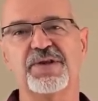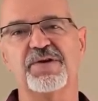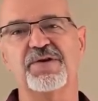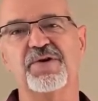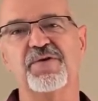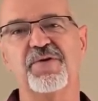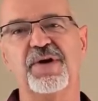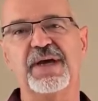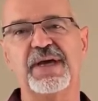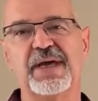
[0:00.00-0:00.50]
they're
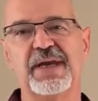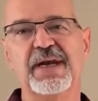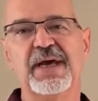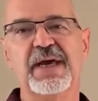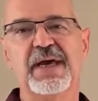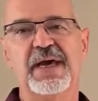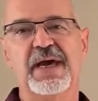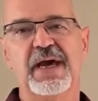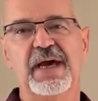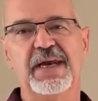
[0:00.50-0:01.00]
doing
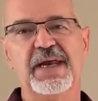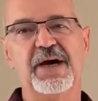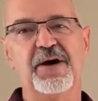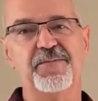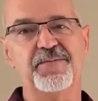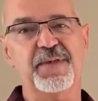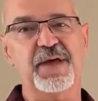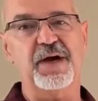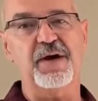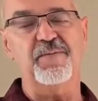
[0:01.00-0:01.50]
and
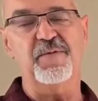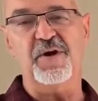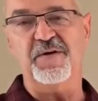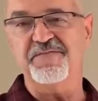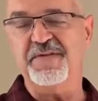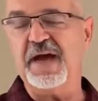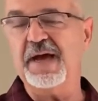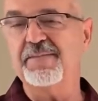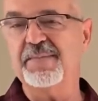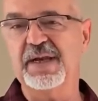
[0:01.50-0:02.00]
help them, or
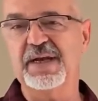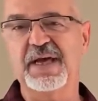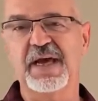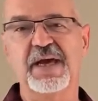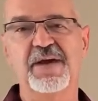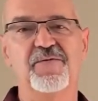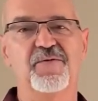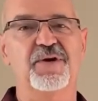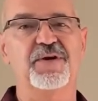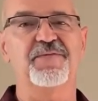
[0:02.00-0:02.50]
family
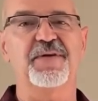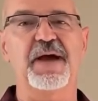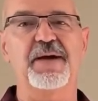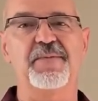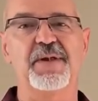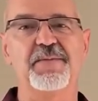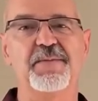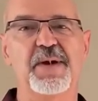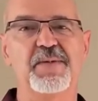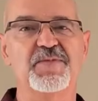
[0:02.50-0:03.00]
day where
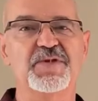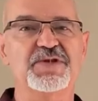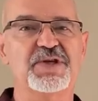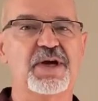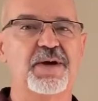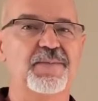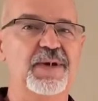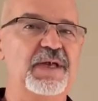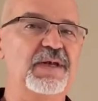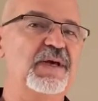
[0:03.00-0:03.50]
family members
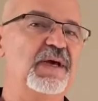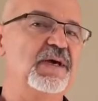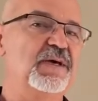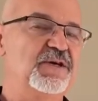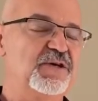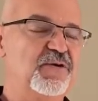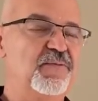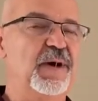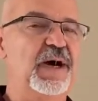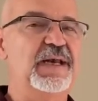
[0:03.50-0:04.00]
come in?
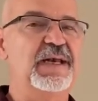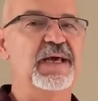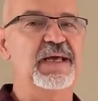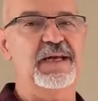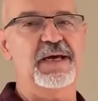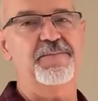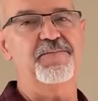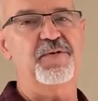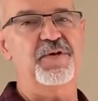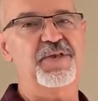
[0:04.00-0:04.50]
You might
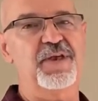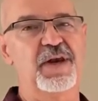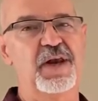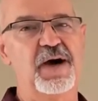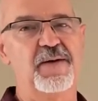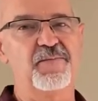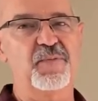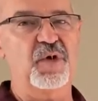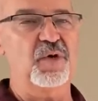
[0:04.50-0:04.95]
end up with a lot